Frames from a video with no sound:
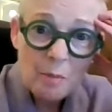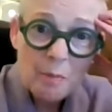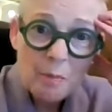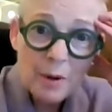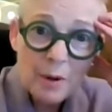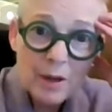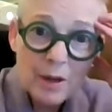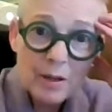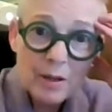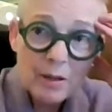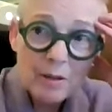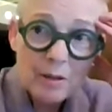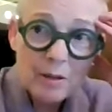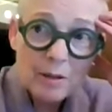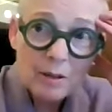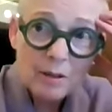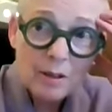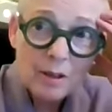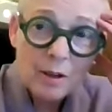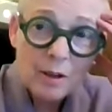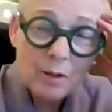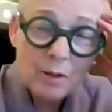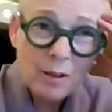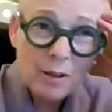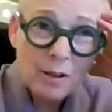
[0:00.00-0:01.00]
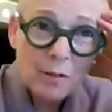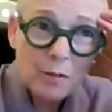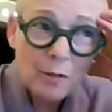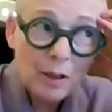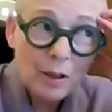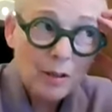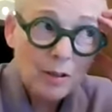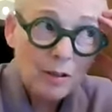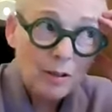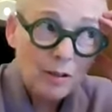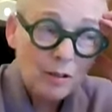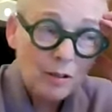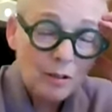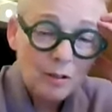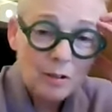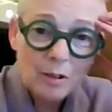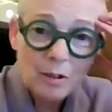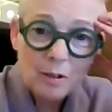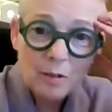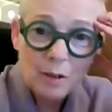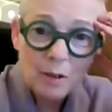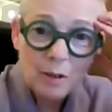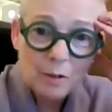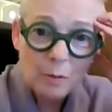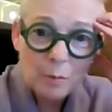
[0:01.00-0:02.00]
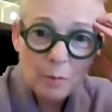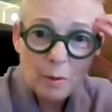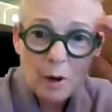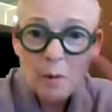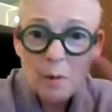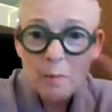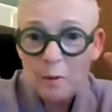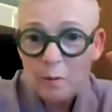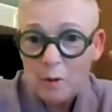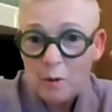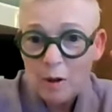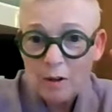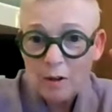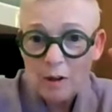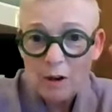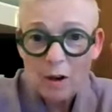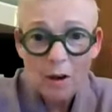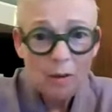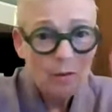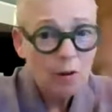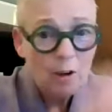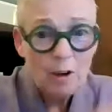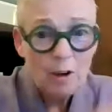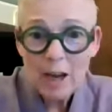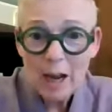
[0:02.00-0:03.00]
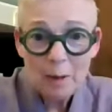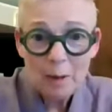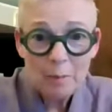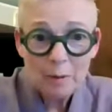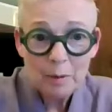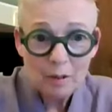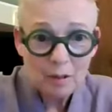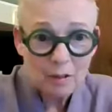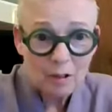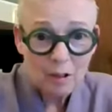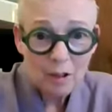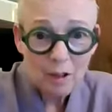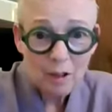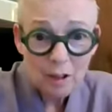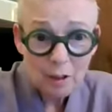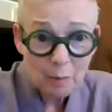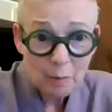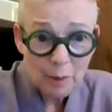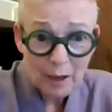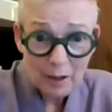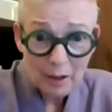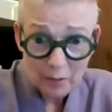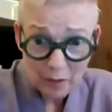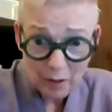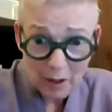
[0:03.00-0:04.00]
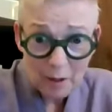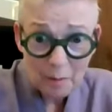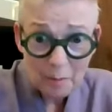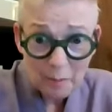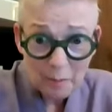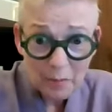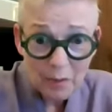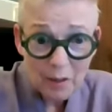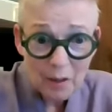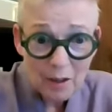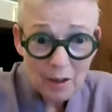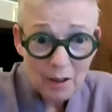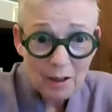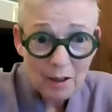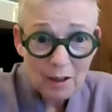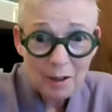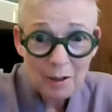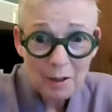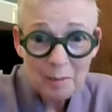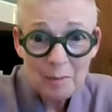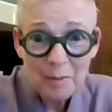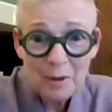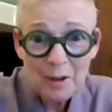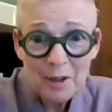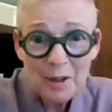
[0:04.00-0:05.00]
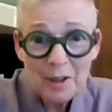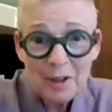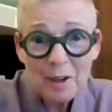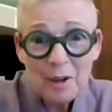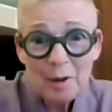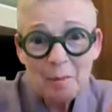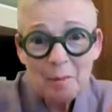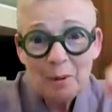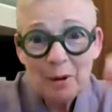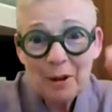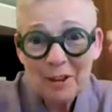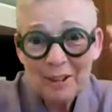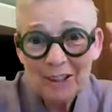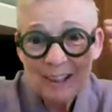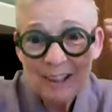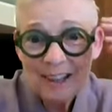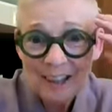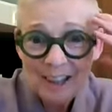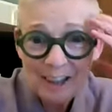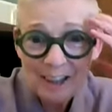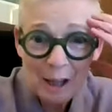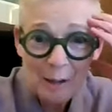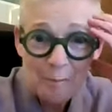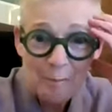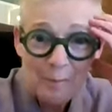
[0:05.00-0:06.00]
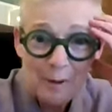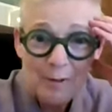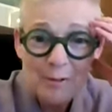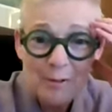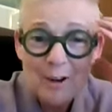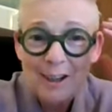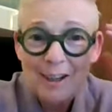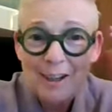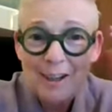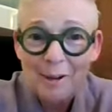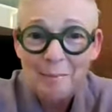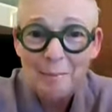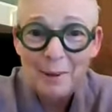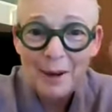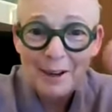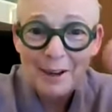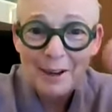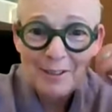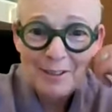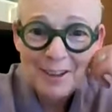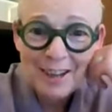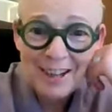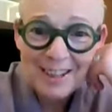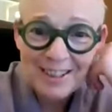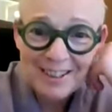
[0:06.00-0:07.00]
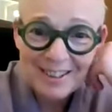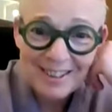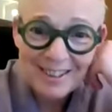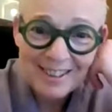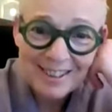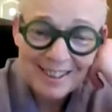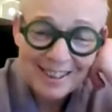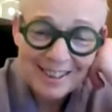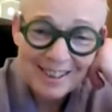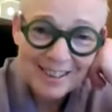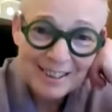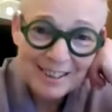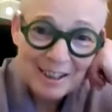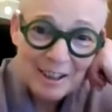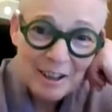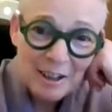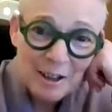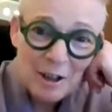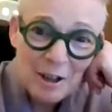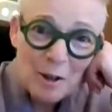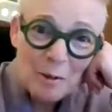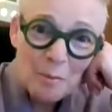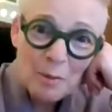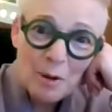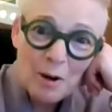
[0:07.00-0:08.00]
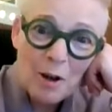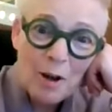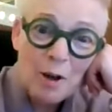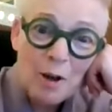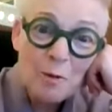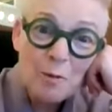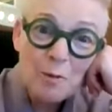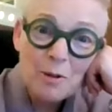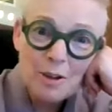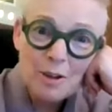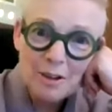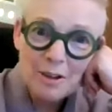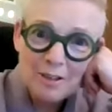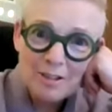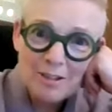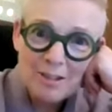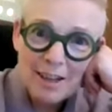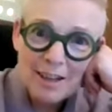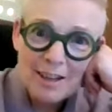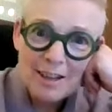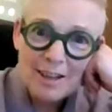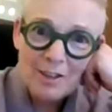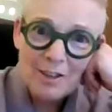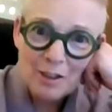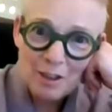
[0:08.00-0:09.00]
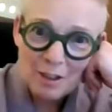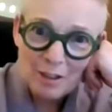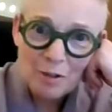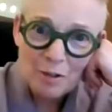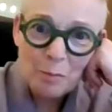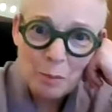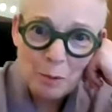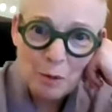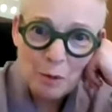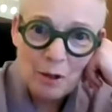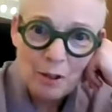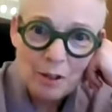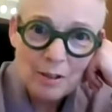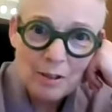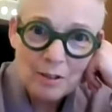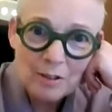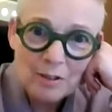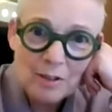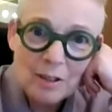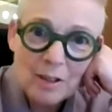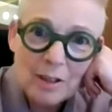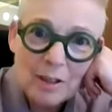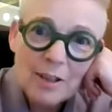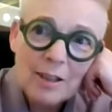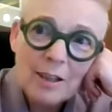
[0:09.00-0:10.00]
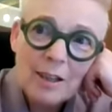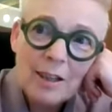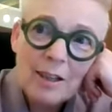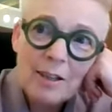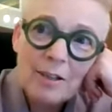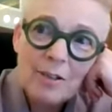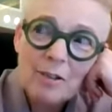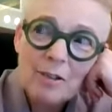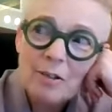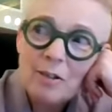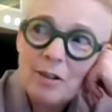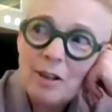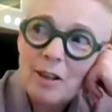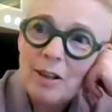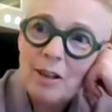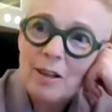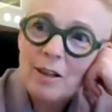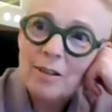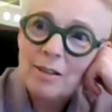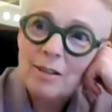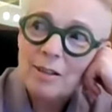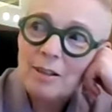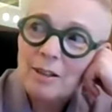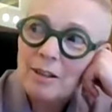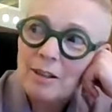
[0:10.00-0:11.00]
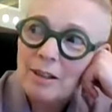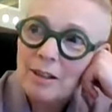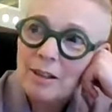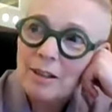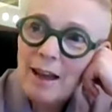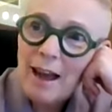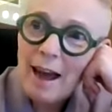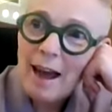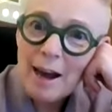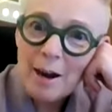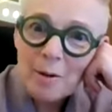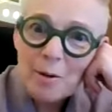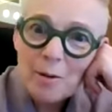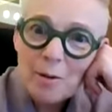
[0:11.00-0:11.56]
But the events are probably well known. I'm very happy to talk about them. They've been written about rather a lot. But all we're going to say at this point is that the